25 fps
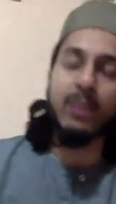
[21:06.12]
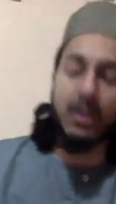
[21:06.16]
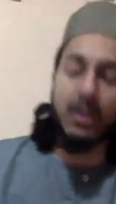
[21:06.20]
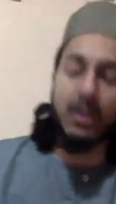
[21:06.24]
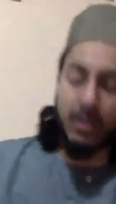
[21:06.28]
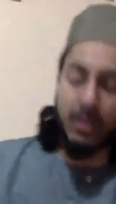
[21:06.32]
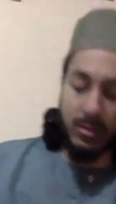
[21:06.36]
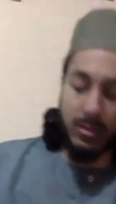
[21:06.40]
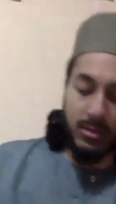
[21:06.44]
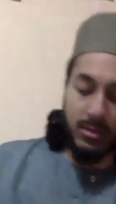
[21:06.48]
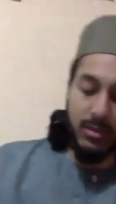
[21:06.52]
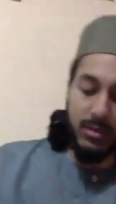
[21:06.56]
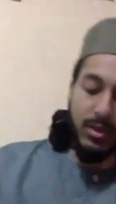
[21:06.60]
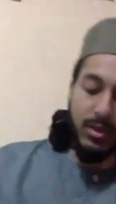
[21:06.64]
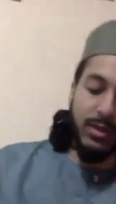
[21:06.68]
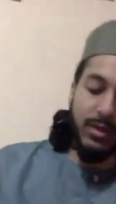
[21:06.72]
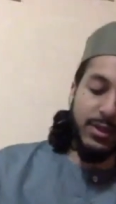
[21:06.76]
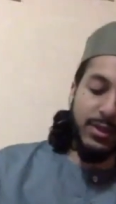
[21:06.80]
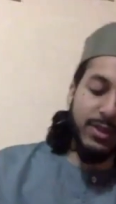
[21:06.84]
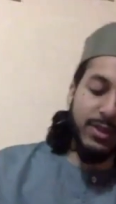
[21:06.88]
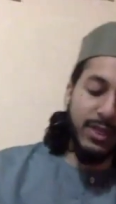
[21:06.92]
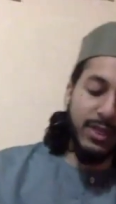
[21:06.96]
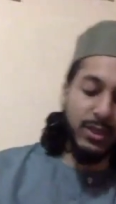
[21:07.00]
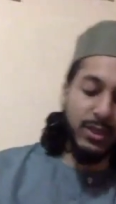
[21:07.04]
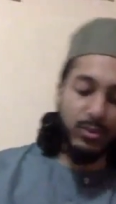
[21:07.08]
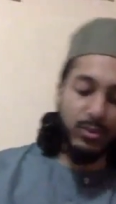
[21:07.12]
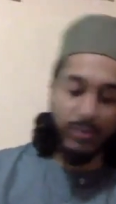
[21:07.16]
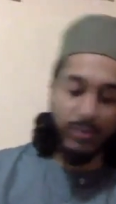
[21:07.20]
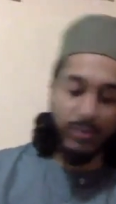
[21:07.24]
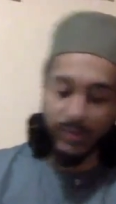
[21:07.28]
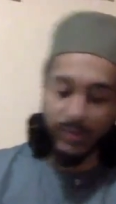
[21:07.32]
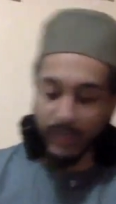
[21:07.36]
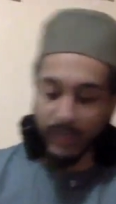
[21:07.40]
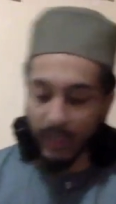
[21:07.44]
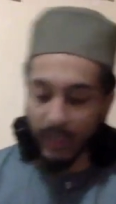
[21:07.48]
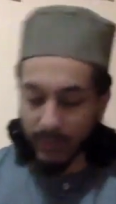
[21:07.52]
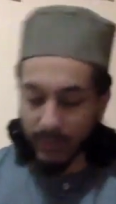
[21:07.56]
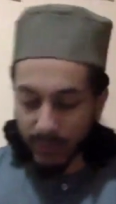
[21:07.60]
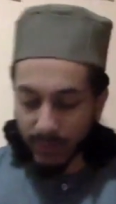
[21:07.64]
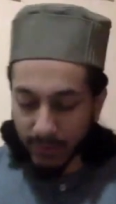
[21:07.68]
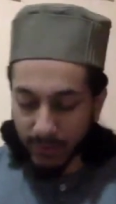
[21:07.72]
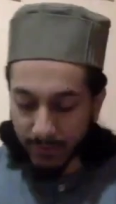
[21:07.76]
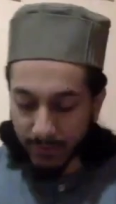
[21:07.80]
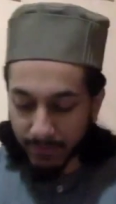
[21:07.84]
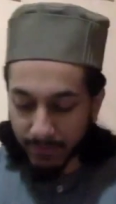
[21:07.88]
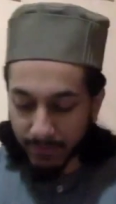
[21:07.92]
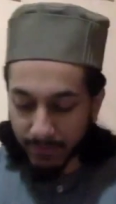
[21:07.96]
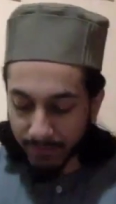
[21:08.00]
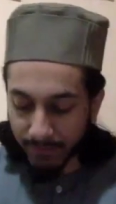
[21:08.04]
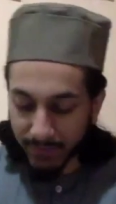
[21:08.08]
the other thing to discuss
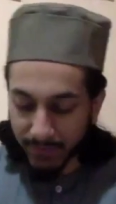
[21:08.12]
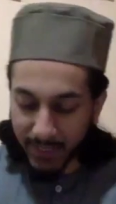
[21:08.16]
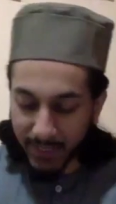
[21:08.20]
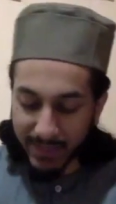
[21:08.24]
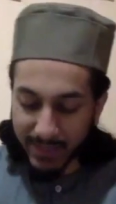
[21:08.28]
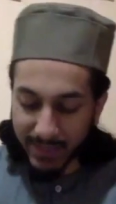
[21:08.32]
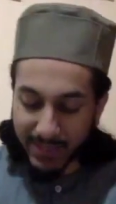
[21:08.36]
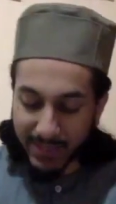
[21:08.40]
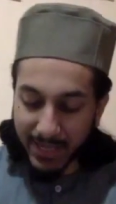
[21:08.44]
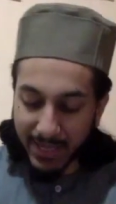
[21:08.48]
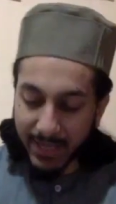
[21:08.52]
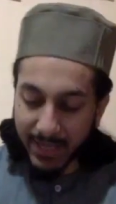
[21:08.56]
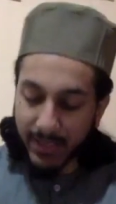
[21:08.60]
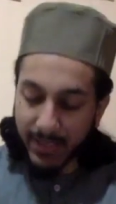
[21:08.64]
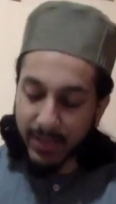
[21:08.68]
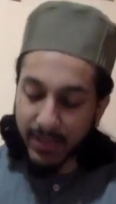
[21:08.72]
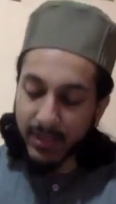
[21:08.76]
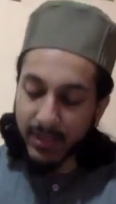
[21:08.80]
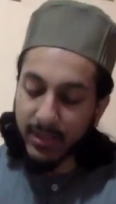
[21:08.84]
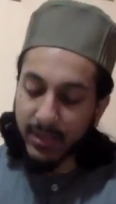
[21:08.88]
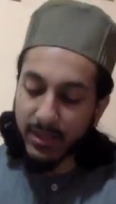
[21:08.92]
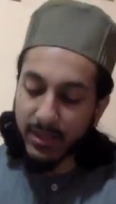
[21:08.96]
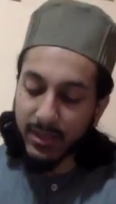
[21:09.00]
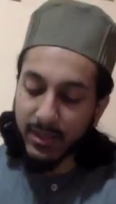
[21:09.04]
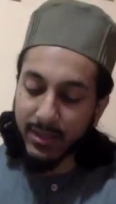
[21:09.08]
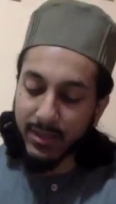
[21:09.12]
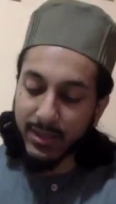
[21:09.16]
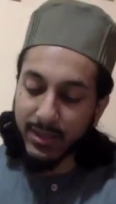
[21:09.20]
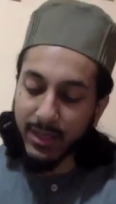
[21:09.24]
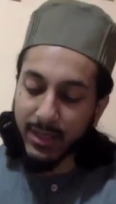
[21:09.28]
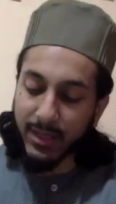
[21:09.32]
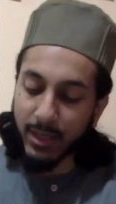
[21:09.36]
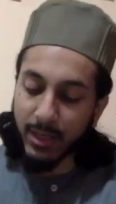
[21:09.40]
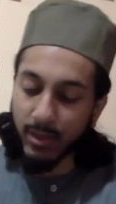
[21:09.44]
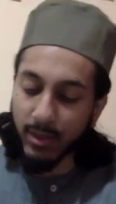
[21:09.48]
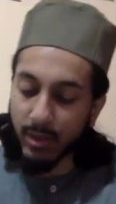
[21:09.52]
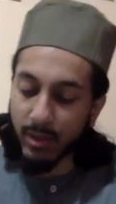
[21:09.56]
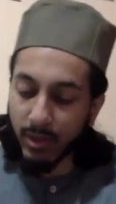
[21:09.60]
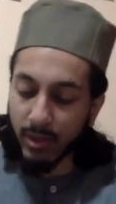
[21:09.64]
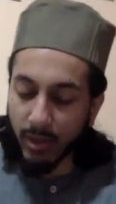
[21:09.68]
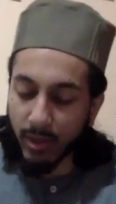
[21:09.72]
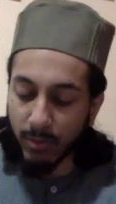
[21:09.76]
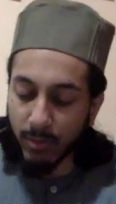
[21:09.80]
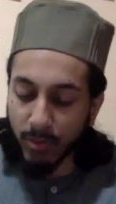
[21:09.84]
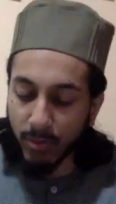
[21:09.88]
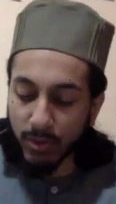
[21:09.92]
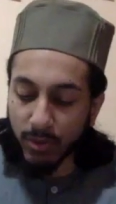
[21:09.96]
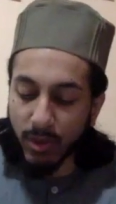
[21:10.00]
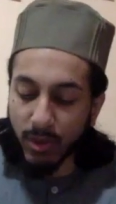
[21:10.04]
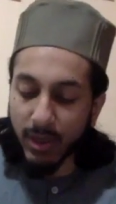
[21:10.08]
is that the
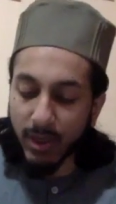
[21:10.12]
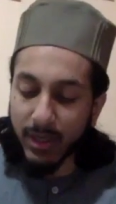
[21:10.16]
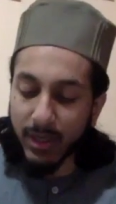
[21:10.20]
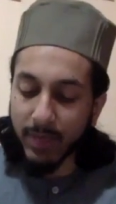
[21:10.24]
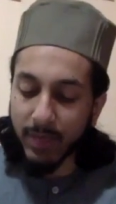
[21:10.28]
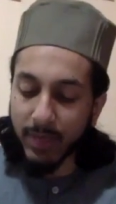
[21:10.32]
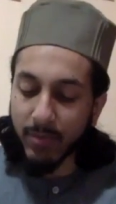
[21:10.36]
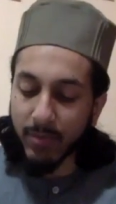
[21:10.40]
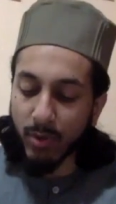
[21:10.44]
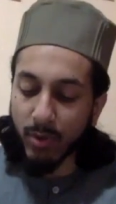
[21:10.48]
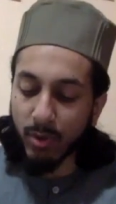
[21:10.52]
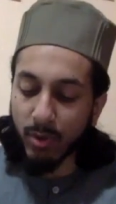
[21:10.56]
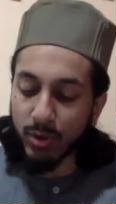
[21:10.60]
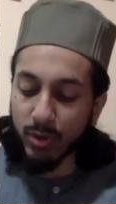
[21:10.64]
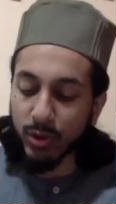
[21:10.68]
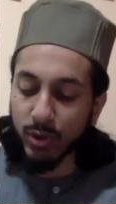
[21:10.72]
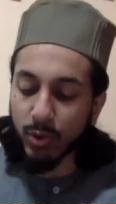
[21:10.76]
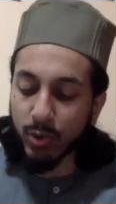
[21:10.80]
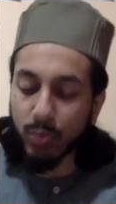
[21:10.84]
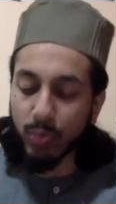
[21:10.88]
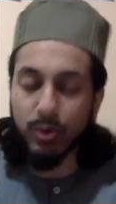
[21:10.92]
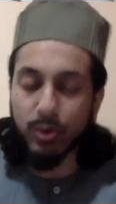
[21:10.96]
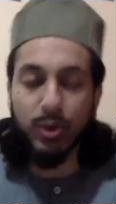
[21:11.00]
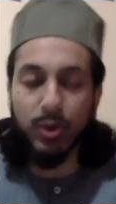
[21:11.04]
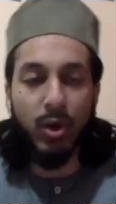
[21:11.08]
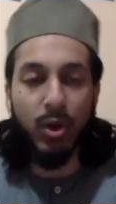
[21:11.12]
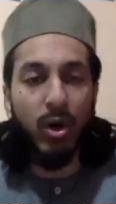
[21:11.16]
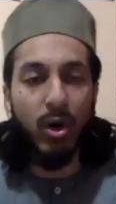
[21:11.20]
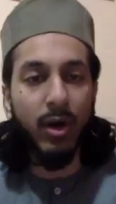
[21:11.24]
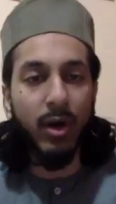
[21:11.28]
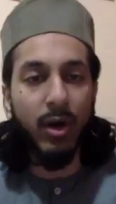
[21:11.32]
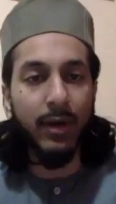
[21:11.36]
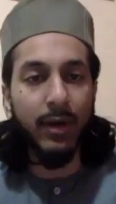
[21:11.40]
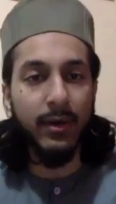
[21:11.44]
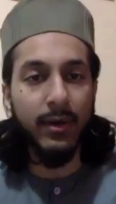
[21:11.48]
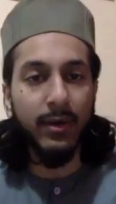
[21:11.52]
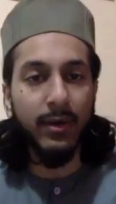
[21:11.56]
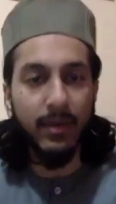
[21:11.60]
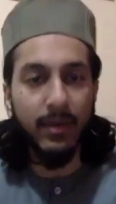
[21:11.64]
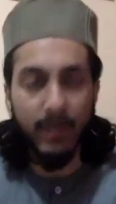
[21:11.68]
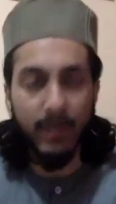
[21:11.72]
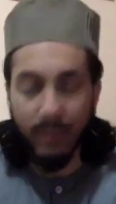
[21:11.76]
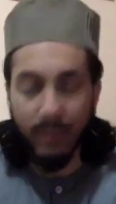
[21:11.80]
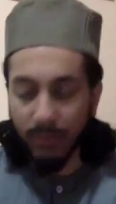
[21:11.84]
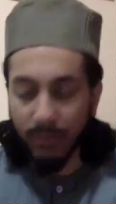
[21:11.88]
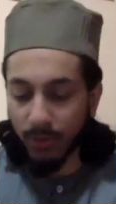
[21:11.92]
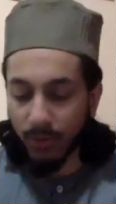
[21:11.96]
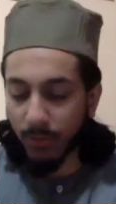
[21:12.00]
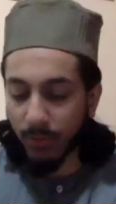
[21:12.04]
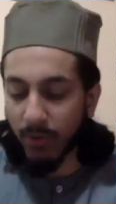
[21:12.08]
Abu Talib also taught
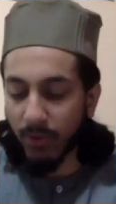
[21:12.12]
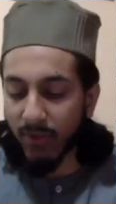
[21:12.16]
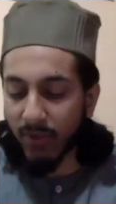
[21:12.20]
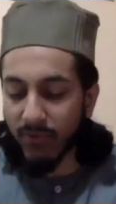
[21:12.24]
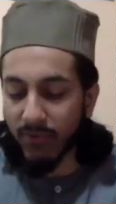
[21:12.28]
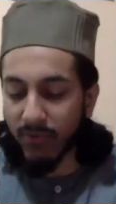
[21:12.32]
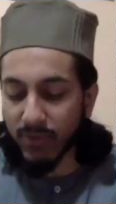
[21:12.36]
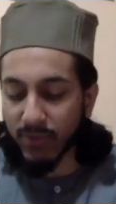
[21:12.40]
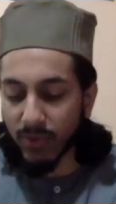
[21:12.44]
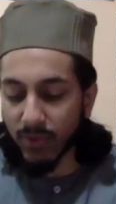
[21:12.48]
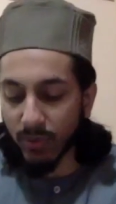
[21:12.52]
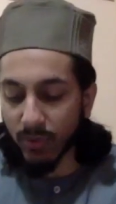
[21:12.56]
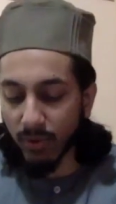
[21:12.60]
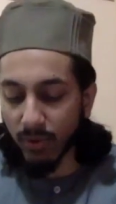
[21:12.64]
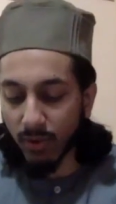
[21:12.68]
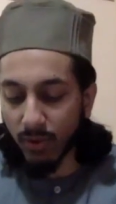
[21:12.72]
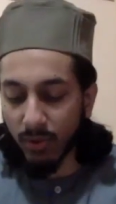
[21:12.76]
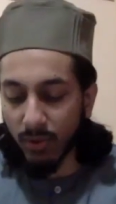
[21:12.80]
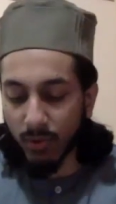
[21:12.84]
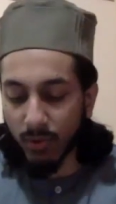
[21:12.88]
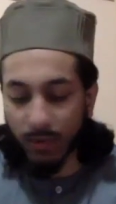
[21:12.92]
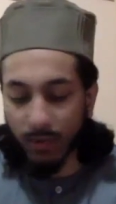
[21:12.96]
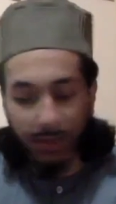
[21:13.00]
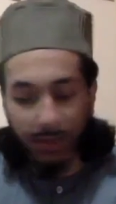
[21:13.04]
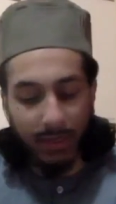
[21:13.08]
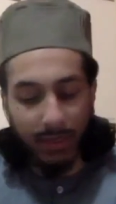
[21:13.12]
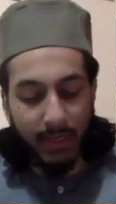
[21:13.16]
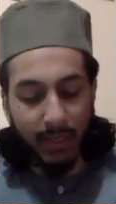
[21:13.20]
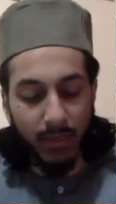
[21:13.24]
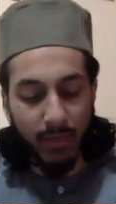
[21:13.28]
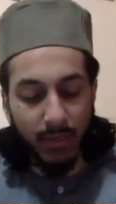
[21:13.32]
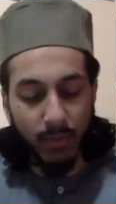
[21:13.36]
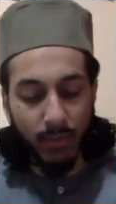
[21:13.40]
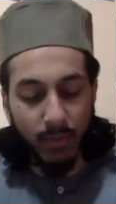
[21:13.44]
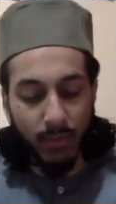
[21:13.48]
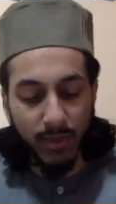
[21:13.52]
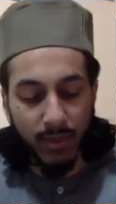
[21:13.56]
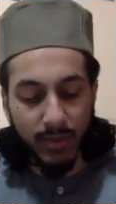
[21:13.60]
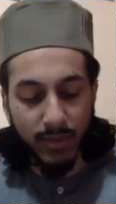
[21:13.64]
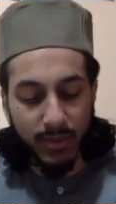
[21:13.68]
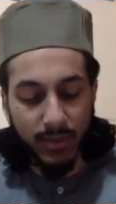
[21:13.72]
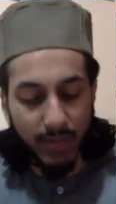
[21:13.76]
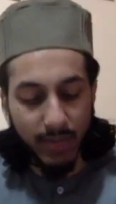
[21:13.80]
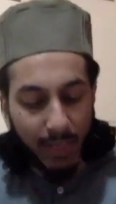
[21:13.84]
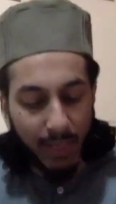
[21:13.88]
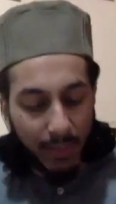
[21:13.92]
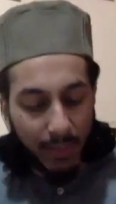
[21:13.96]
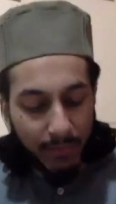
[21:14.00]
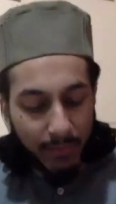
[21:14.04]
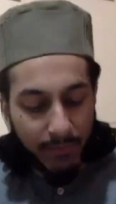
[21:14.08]
the Prophet sallallahu alaihi
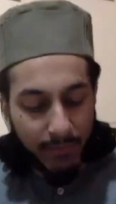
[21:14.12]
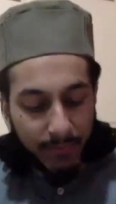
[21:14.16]
wasallam.